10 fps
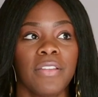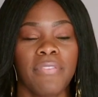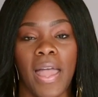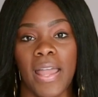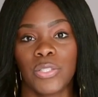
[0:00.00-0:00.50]
if
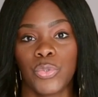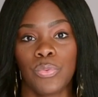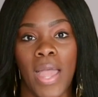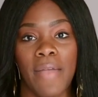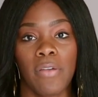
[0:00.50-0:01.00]
I do
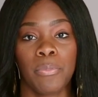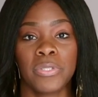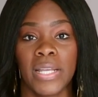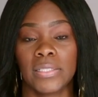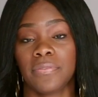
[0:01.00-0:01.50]
have a
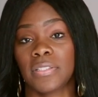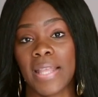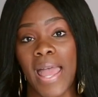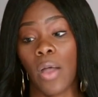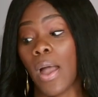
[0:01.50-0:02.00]
protective
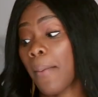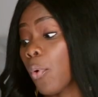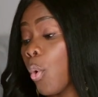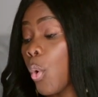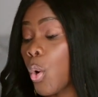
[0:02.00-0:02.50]
style.
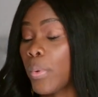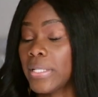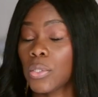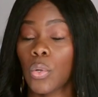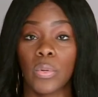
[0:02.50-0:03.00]
I'm
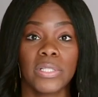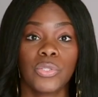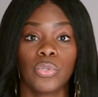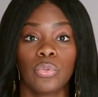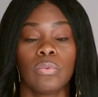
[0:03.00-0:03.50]
always going
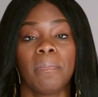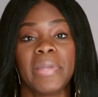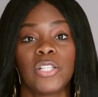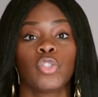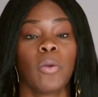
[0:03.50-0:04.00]
to
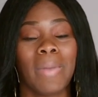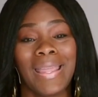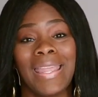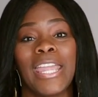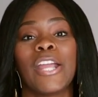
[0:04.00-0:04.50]
make sure
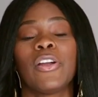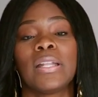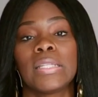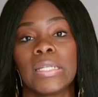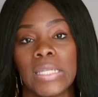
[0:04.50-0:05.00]
my hair
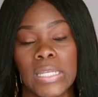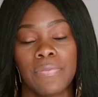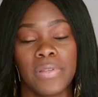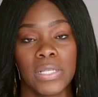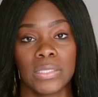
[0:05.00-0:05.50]

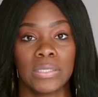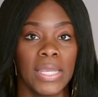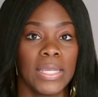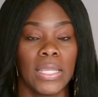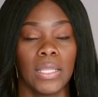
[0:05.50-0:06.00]
underneath is
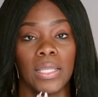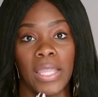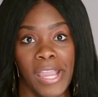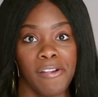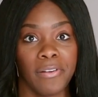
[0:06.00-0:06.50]
taken
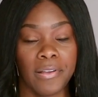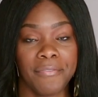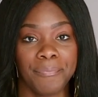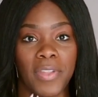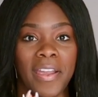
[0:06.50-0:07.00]
care of,
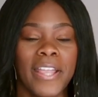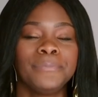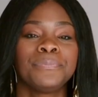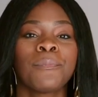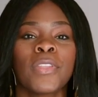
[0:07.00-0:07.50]
all
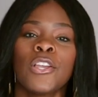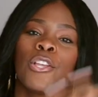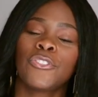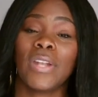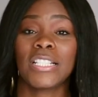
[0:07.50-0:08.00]
right?
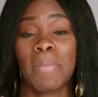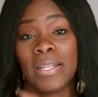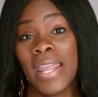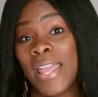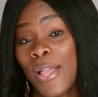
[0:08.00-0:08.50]
So that's my
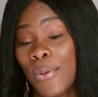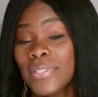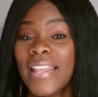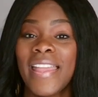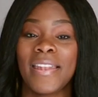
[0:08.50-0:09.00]
nails
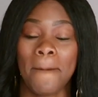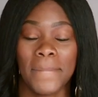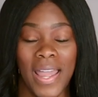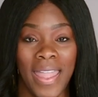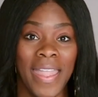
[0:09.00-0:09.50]
and
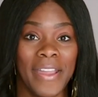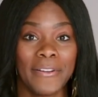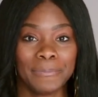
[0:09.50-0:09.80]
my hair.